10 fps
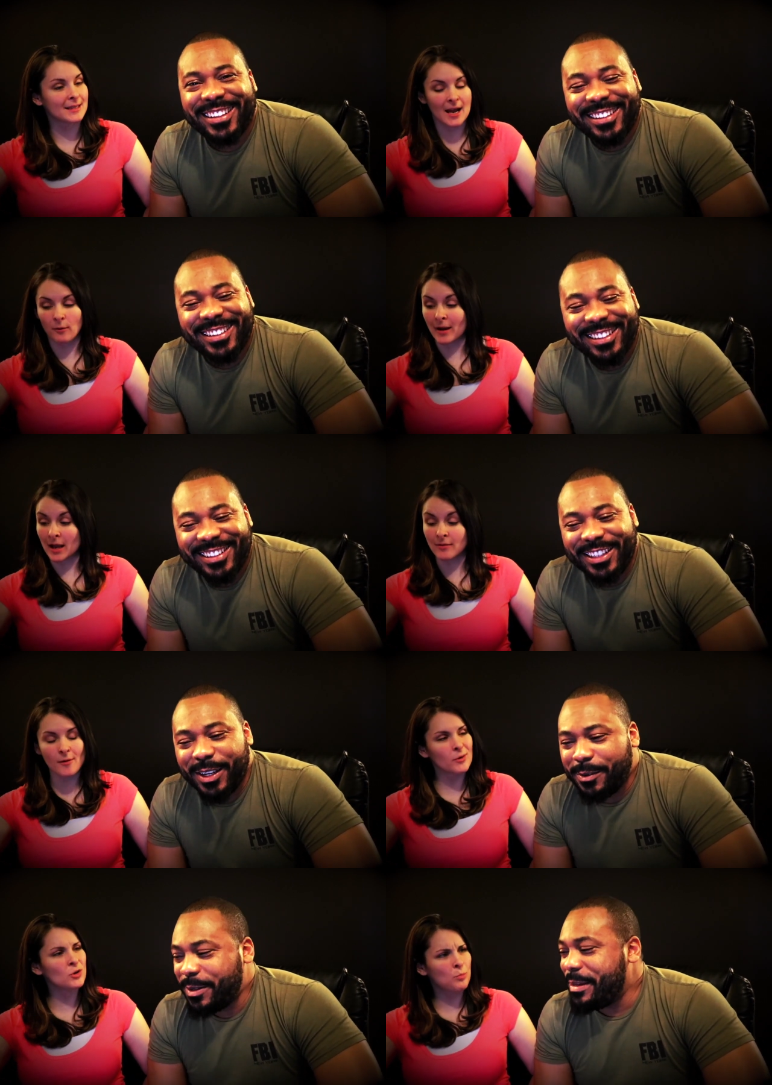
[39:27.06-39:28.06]
Speaker 1: it that way. And
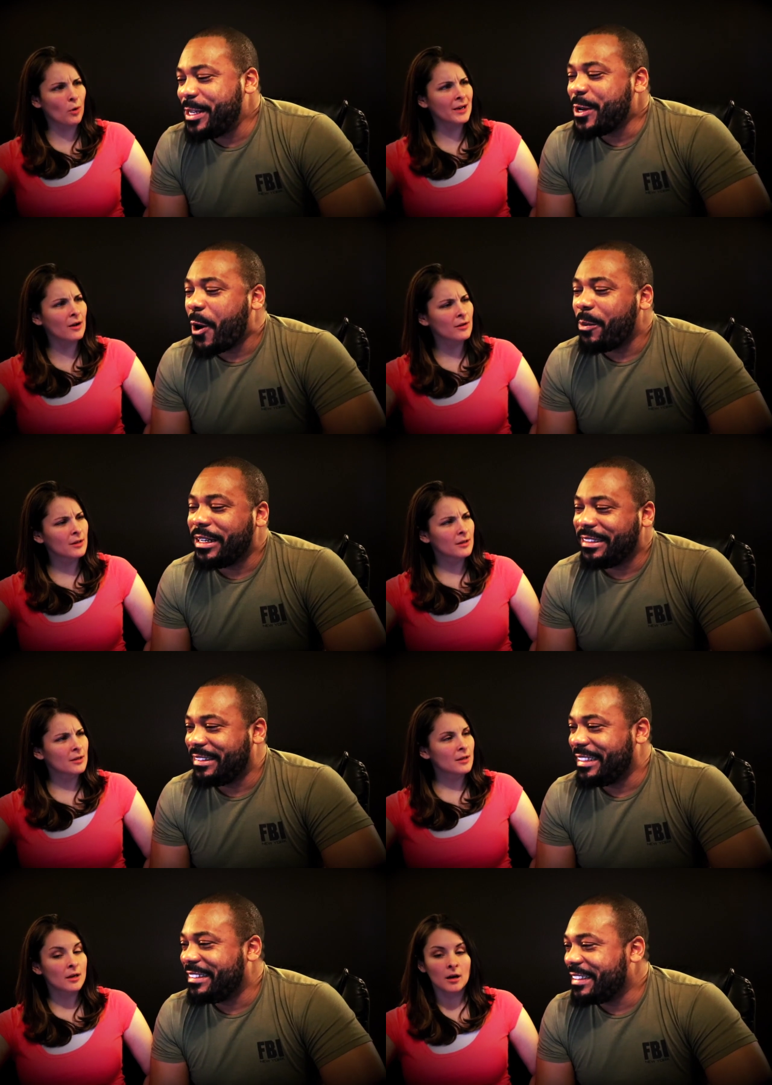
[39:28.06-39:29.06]
then when what do you mean
Speaker 2: nobody
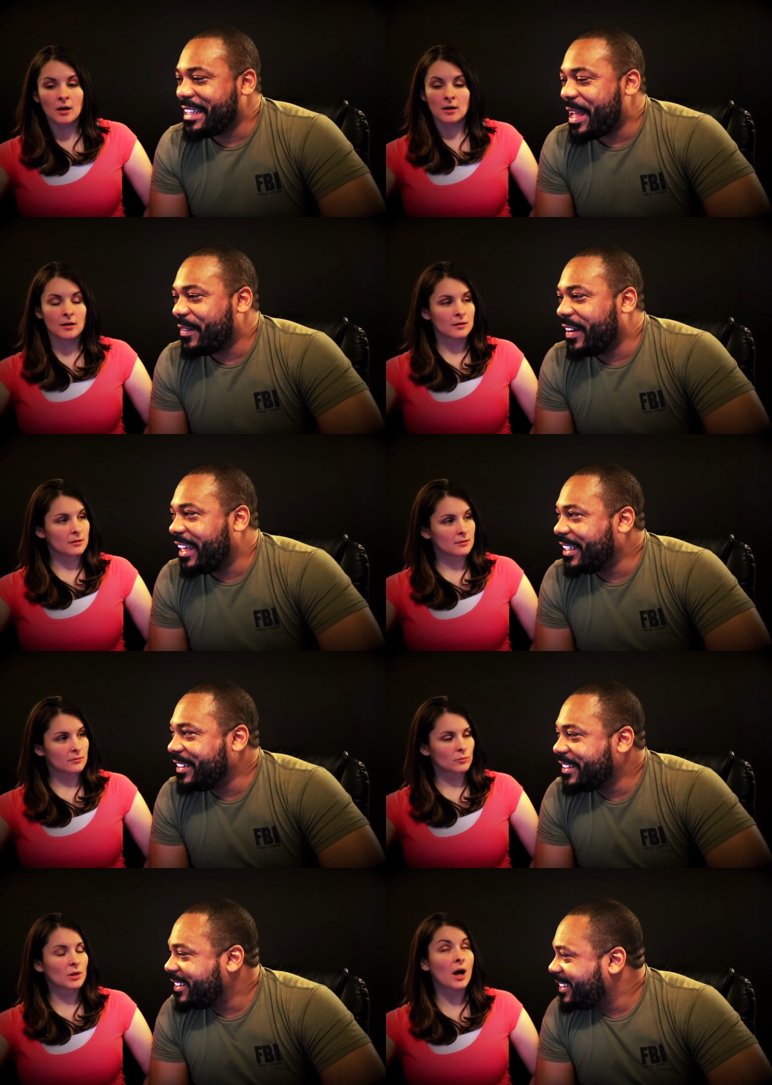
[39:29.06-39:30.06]
sees it that way?
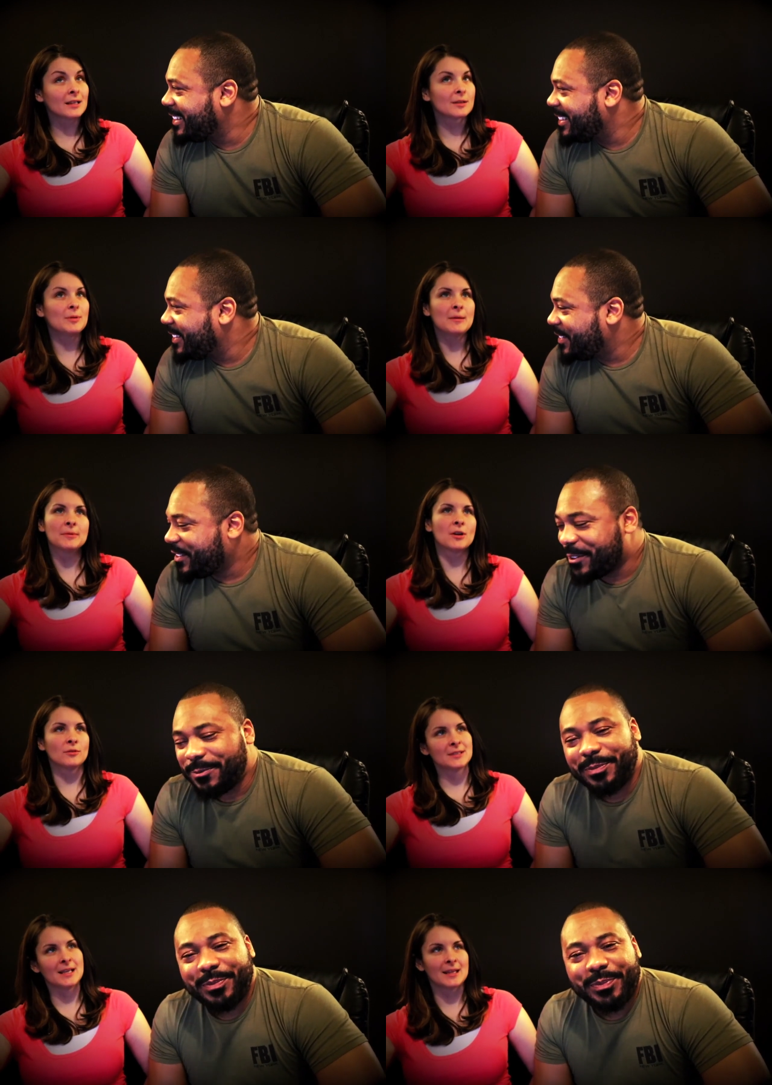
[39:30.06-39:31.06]
Speaker 1: Lots of people
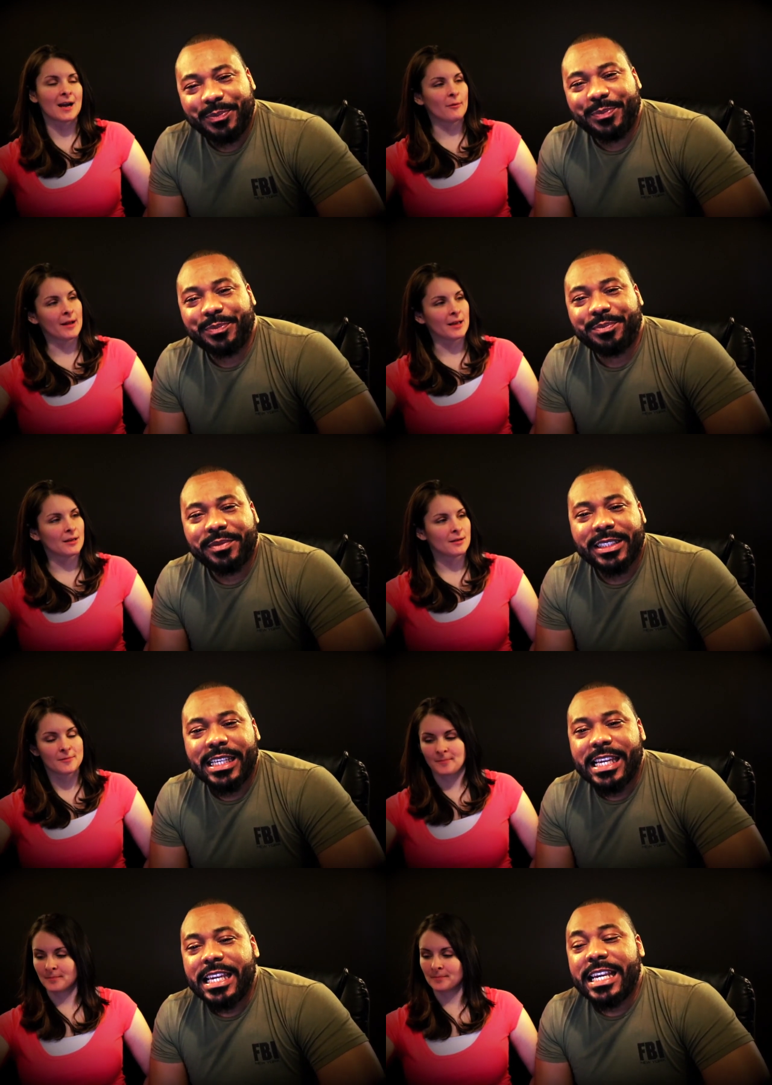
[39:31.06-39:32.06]
don't see it that way.
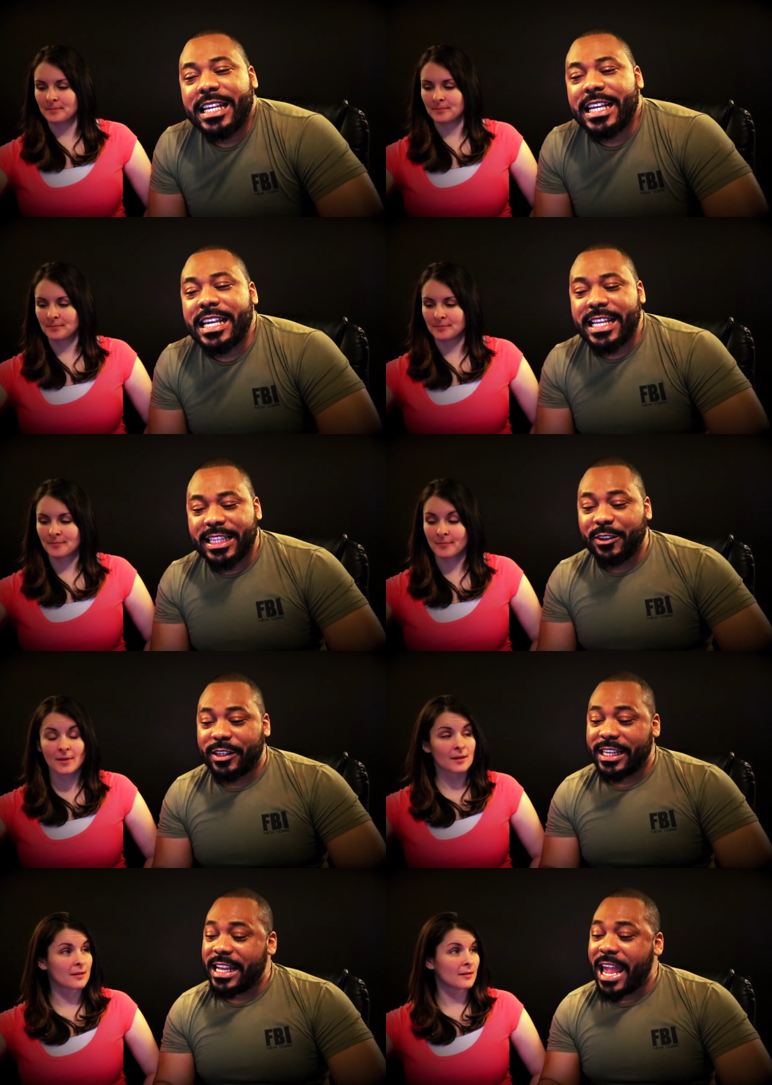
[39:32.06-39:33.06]
Speaker 2: It, it,
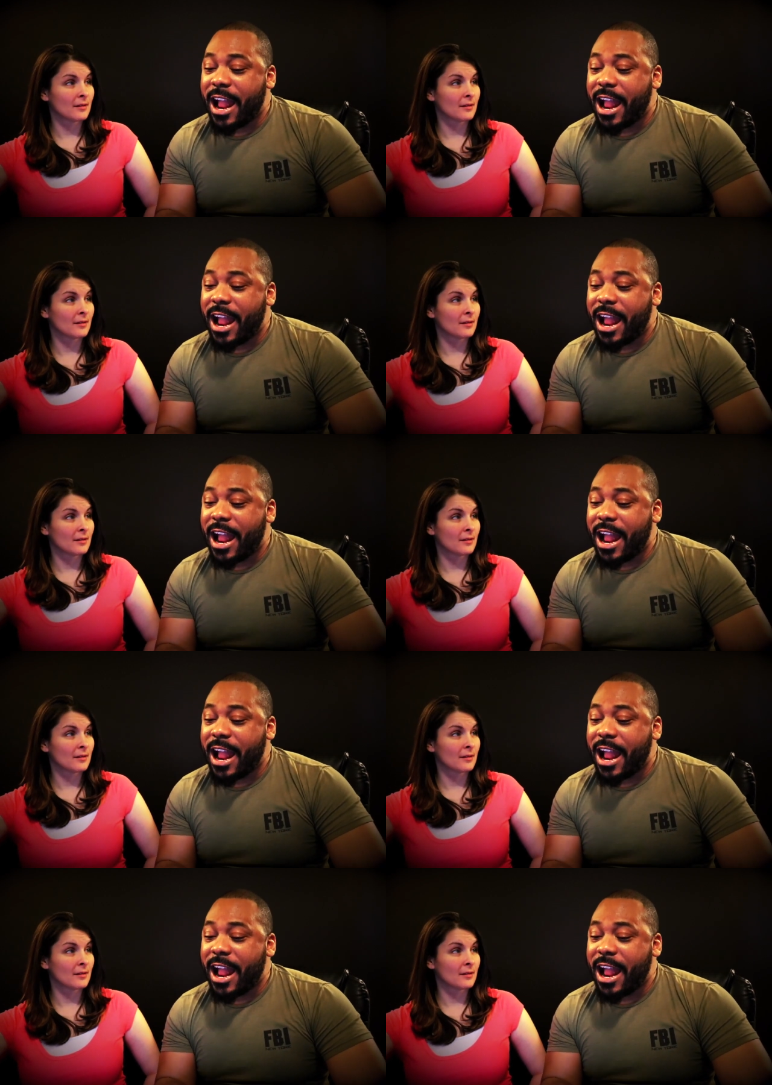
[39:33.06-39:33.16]
look, it,